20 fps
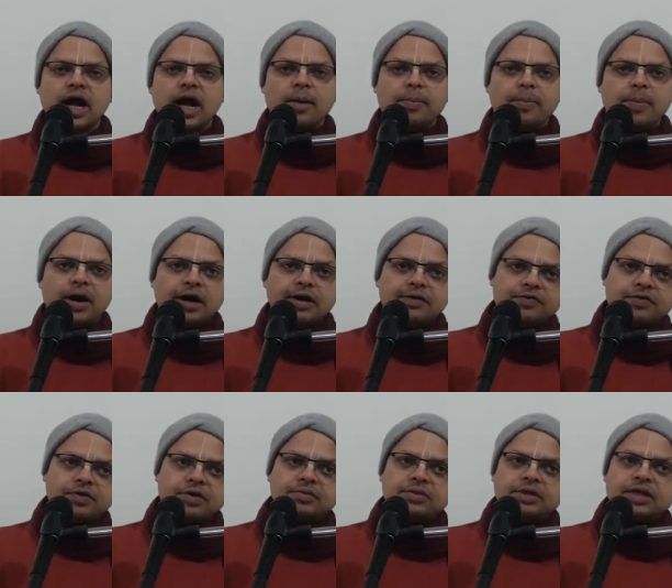Apart
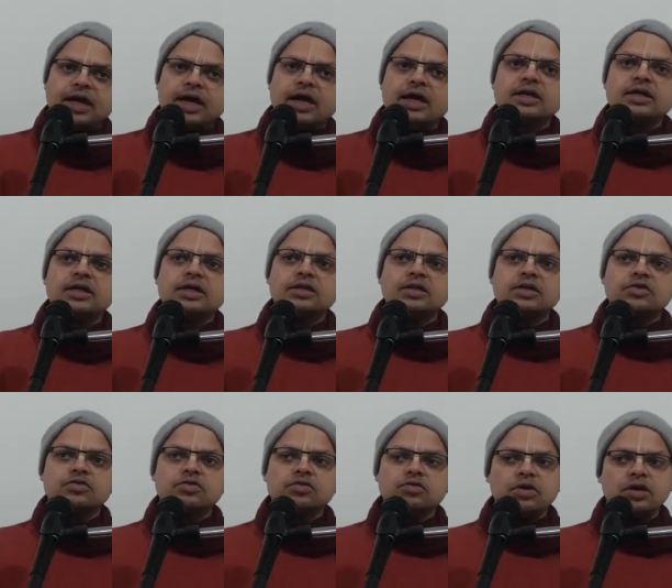from that, the
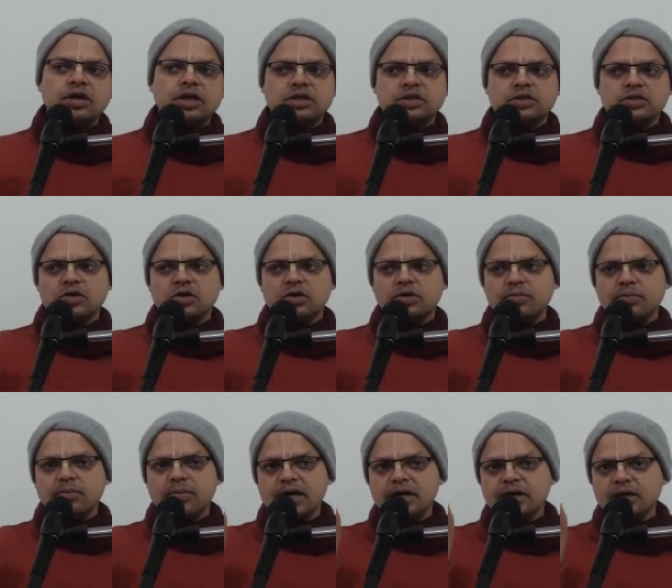soul is
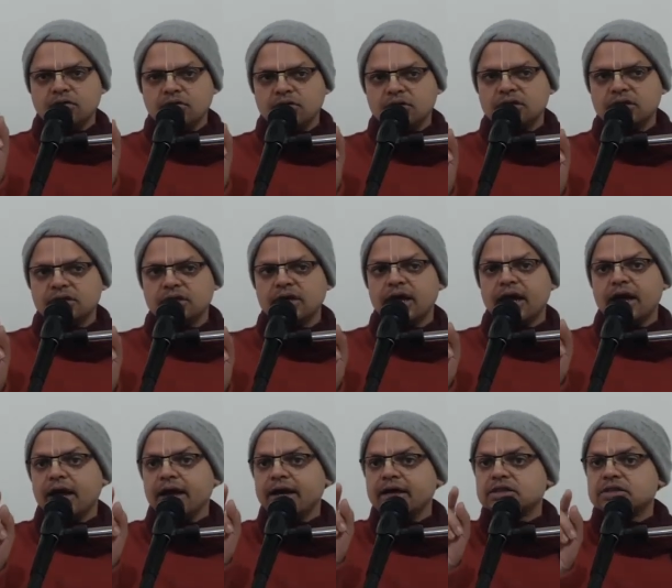minute
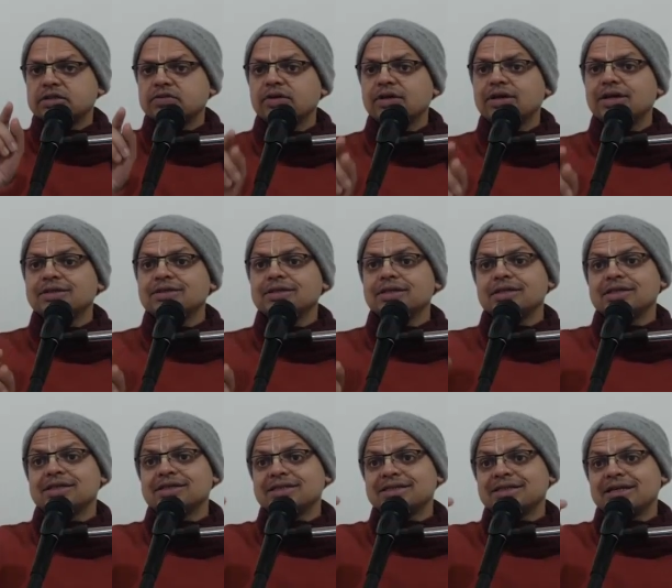as well as it
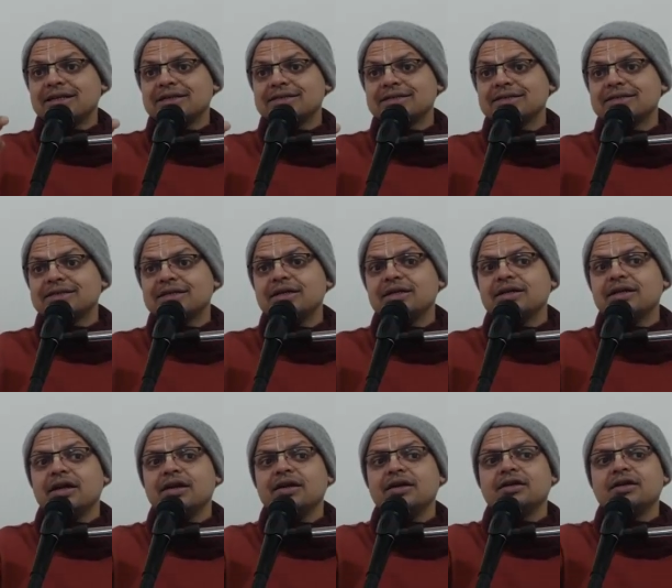is
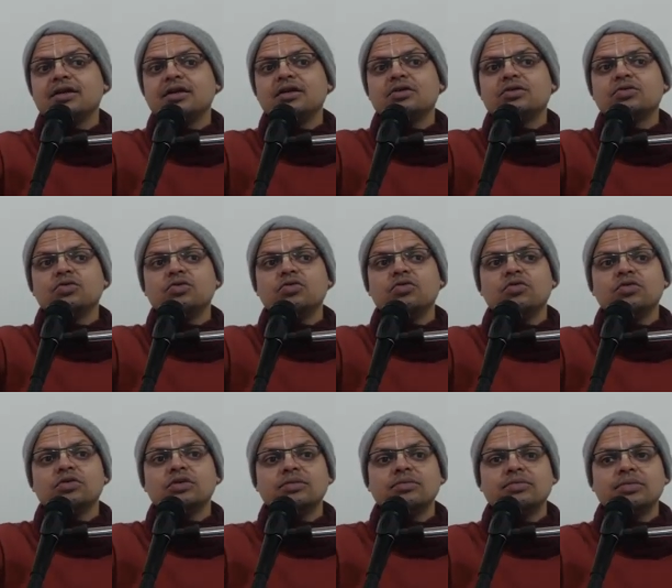transcendental
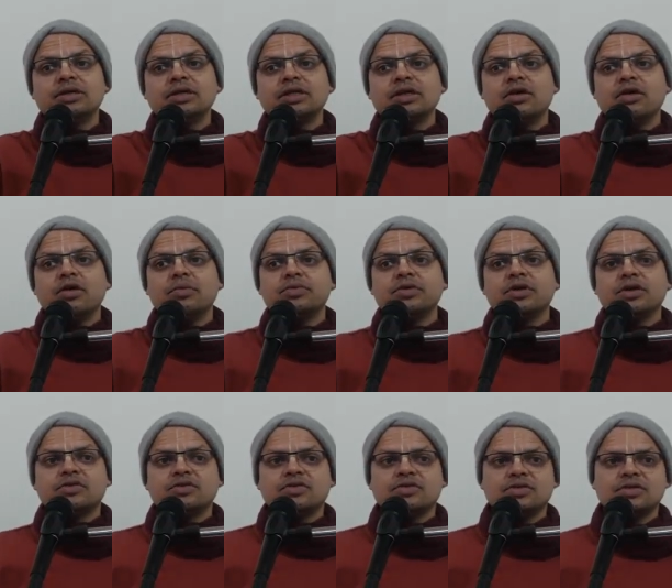to the material
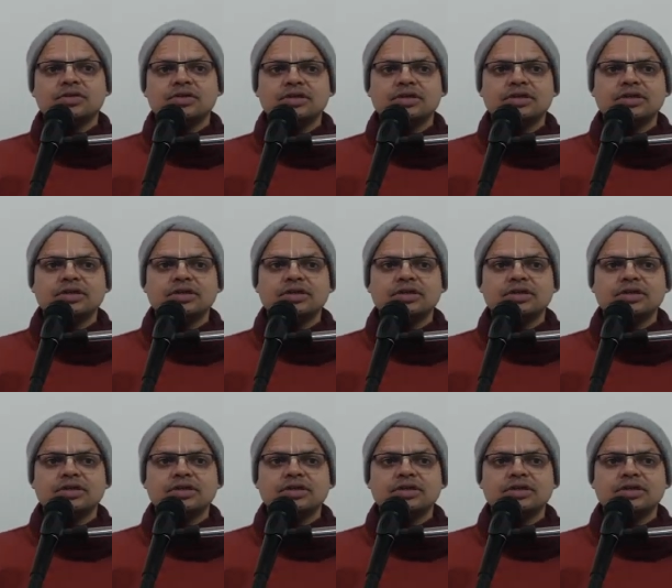objects.